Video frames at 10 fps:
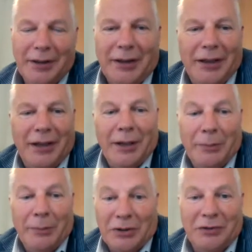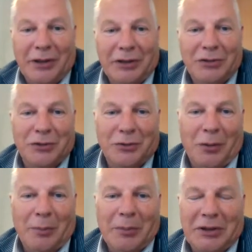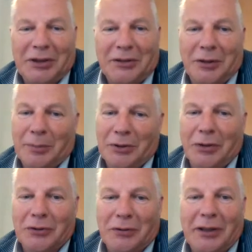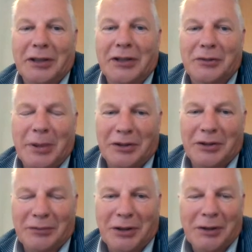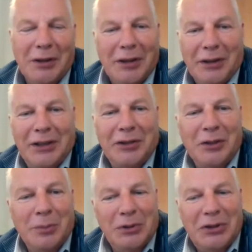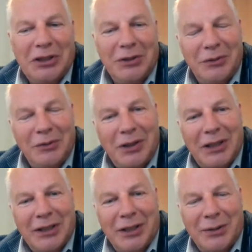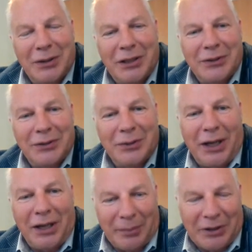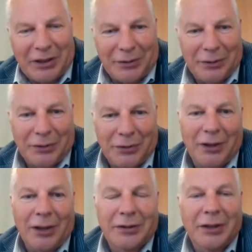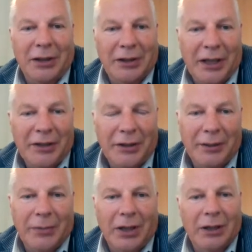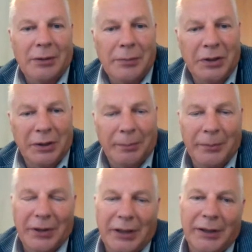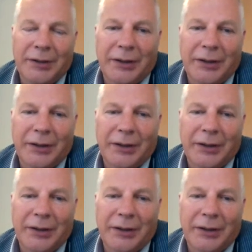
but it's a very strong material, but also very expensive. So in a new machine, we can go into other materials like titanium, aluminum, and